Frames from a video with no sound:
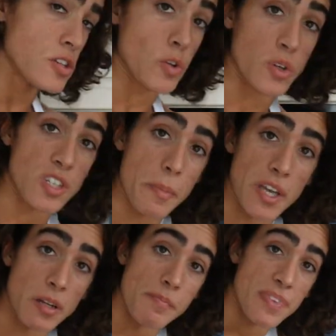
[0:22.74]
this is only
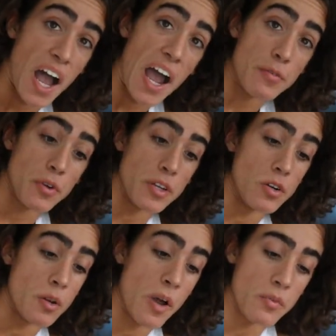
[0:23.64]
something I've really
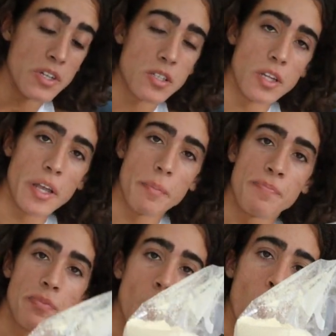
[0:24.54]
known about
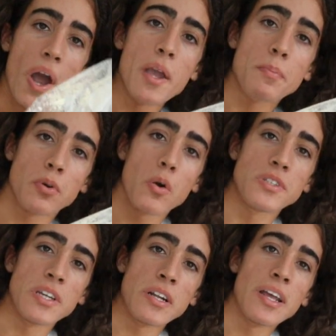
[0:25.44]
recently, whey
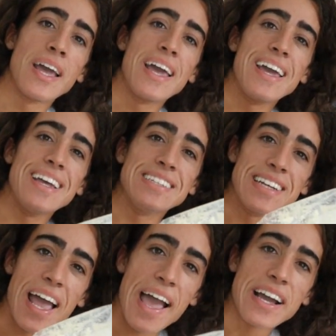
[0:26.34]
protein is
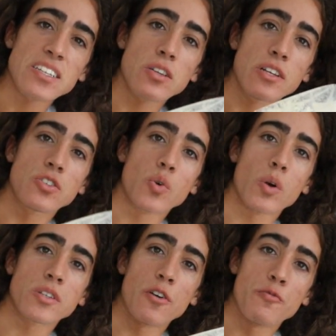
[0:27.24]
an excellent
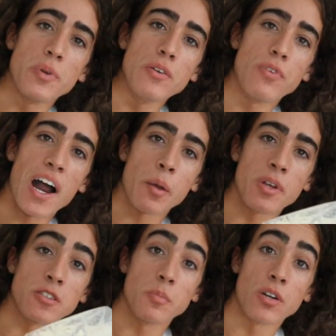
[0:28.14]
source of B
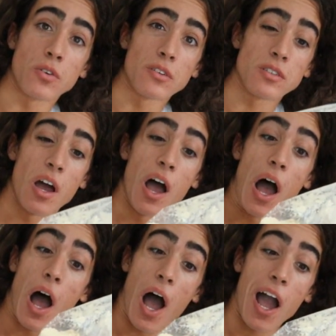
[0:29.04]
vitamins, minerals.
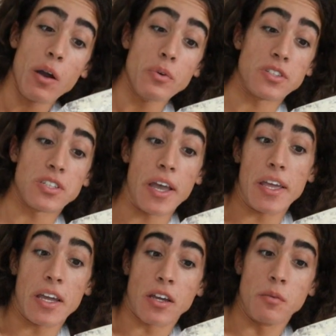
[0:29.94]
I would
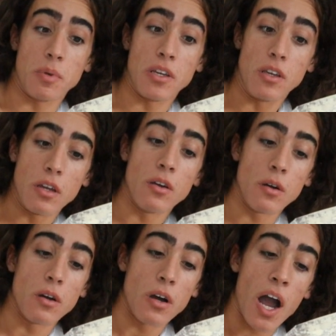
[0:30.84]
say it can be
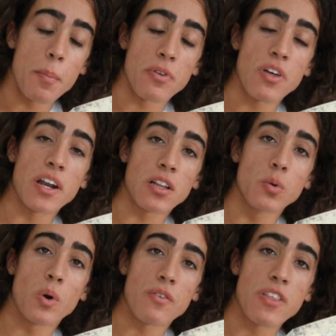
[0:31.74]

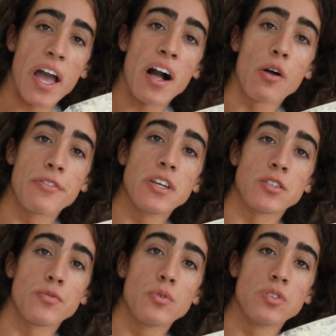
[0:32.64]
hypothetically one of the
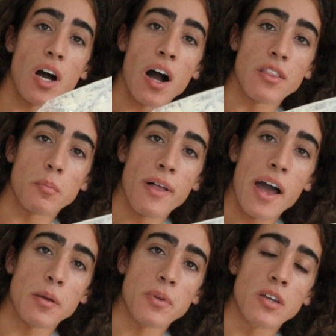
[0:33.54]
healthiest foods on the
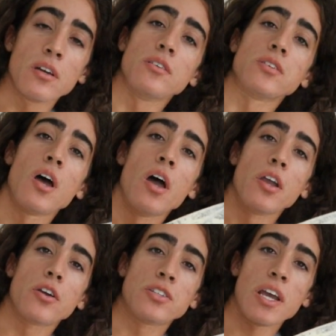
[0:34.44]
planet because
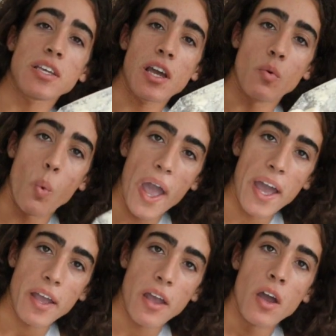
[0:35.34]
you're taking
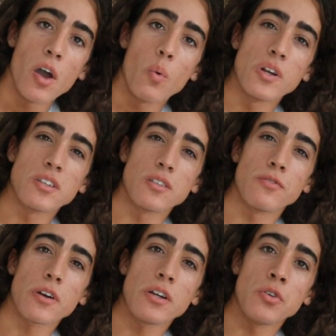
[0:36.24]
whey, which is a
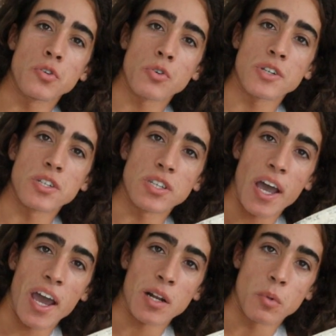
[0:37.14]
very nutritious
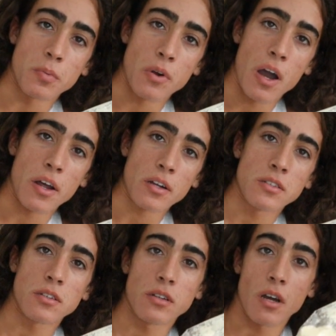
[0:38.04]
animal
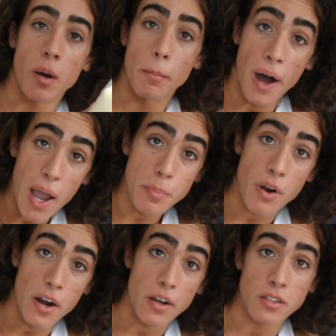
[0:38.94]
product, a
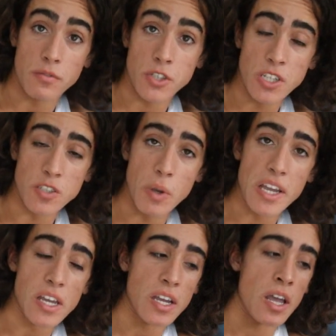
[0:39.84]
byproduct of cheese
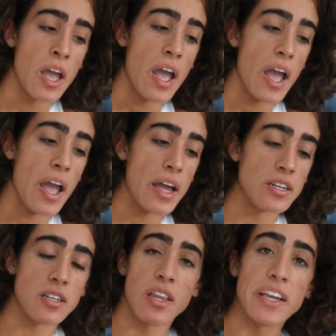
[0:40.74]
making,
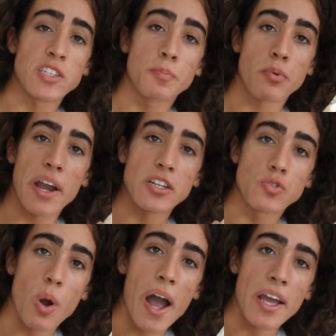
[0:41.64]
and they spray
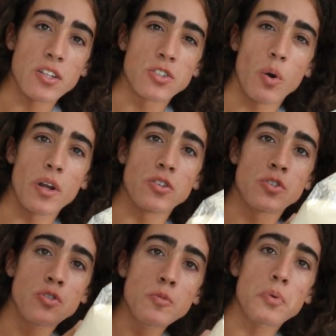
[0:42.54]
dry it so it
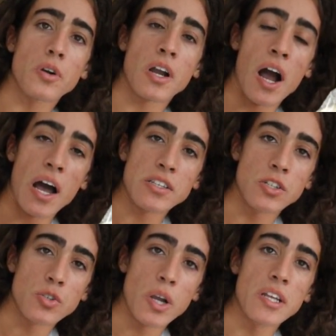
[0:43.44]
super
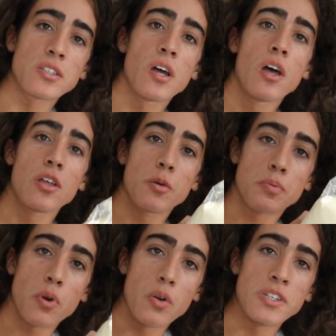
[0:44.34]
concentrates the
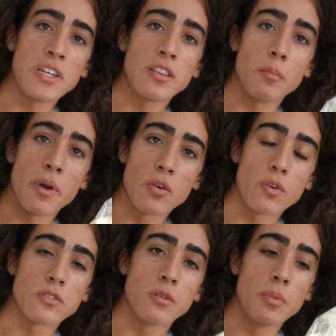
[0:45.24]
protein, the
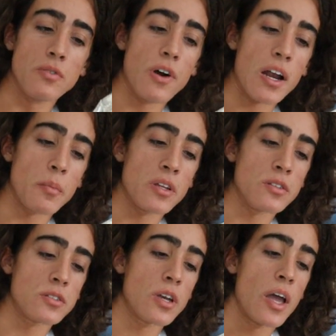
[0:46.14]
minerals, the B
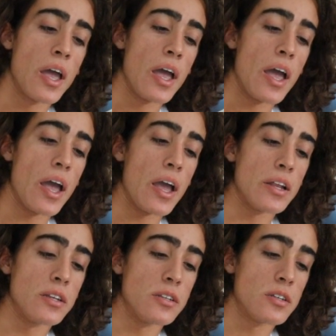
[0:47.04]
vitamins.
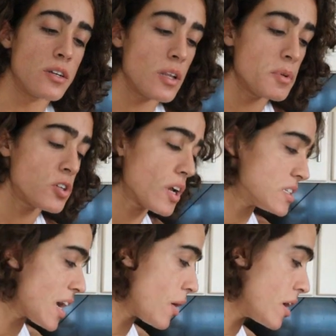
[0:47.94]
And let me show you
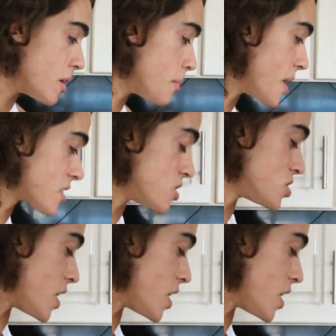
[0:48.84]
guys how I make this